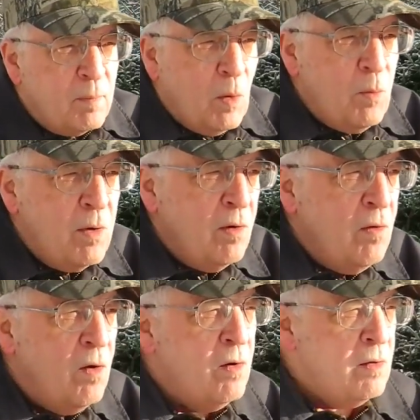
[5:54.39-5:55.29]
going
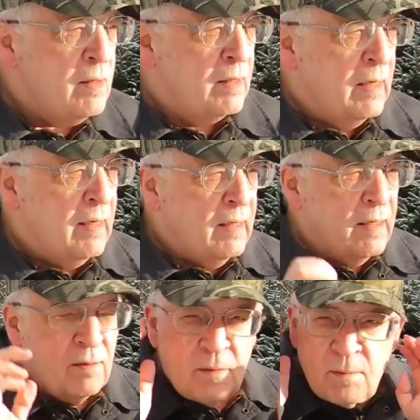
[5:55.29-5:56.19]
along, and
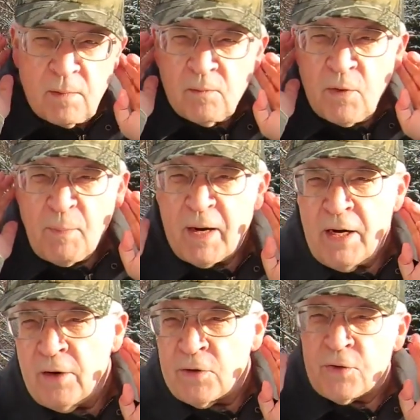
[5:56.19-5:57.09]
with my
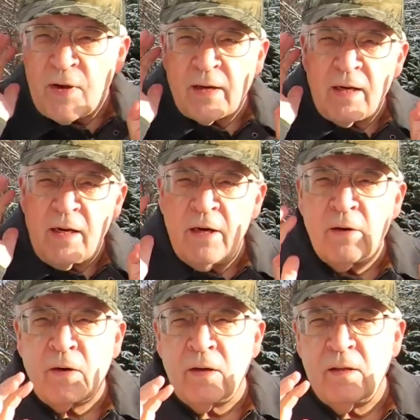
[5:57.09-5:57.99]
ears I could
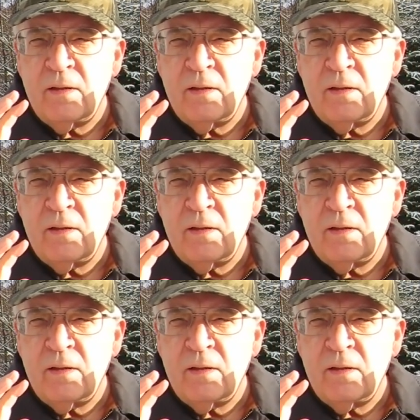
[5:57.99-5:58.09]
hear